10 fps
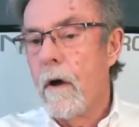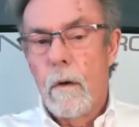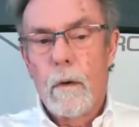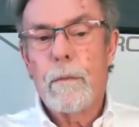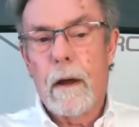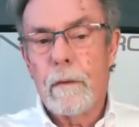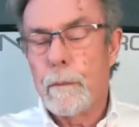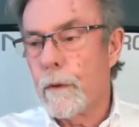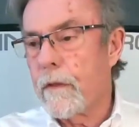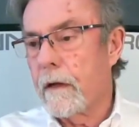we'll probably
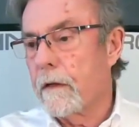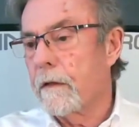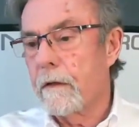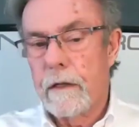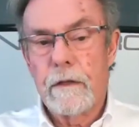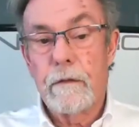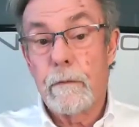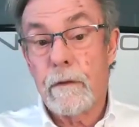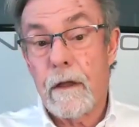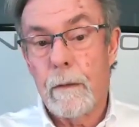put that in the,
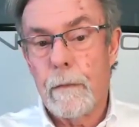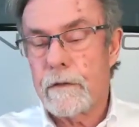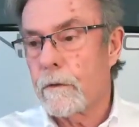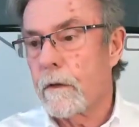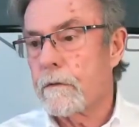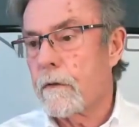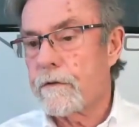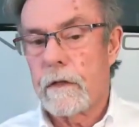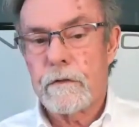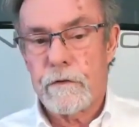in the comments or Yeah. on
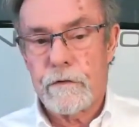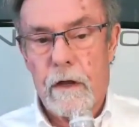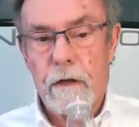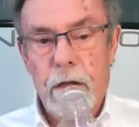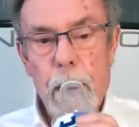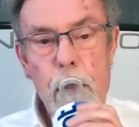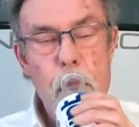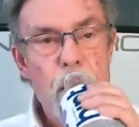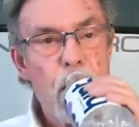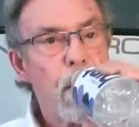the- society. Yeah,
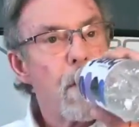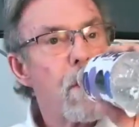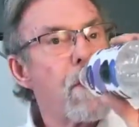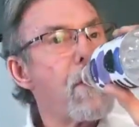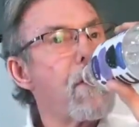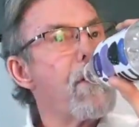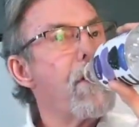actually, it is in there.